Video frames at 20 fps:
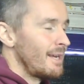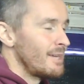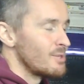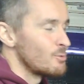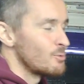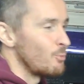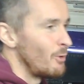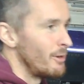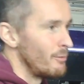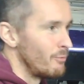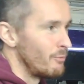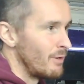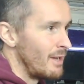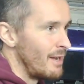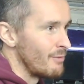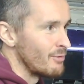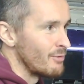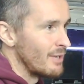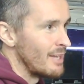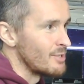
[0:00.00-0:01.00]
It's one of
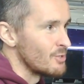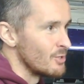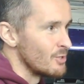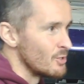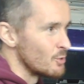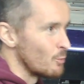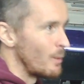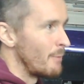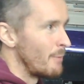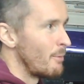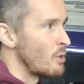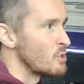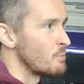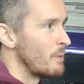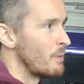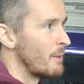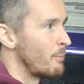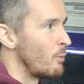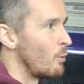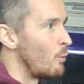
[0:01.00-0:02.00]
life's lessons where most
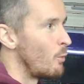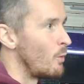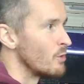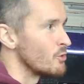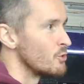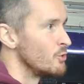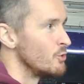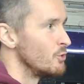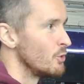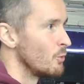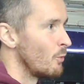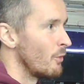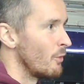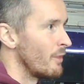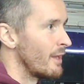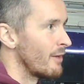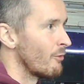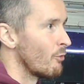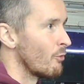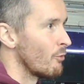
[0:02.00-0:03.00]
people want to do what
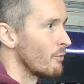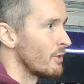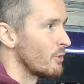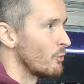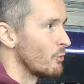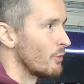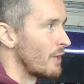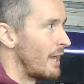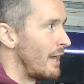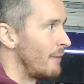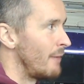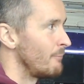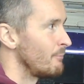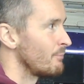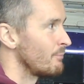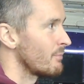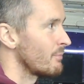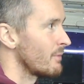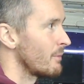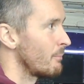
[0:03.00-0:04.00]
they're already good at,
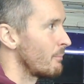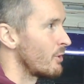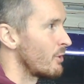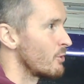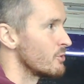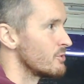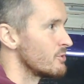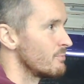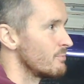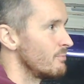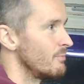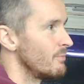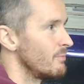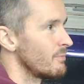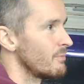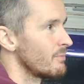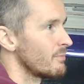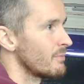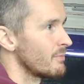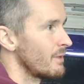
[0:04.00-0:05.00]
because
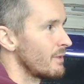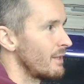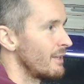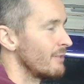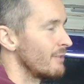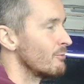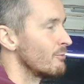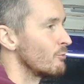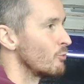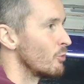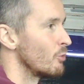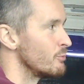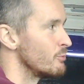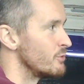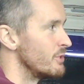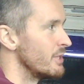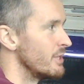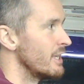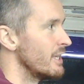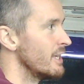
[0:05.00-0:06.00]
it
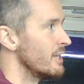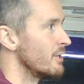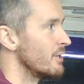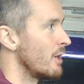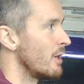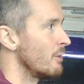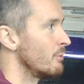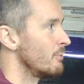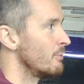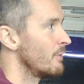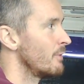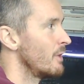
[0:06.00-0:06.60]
rubs the ego.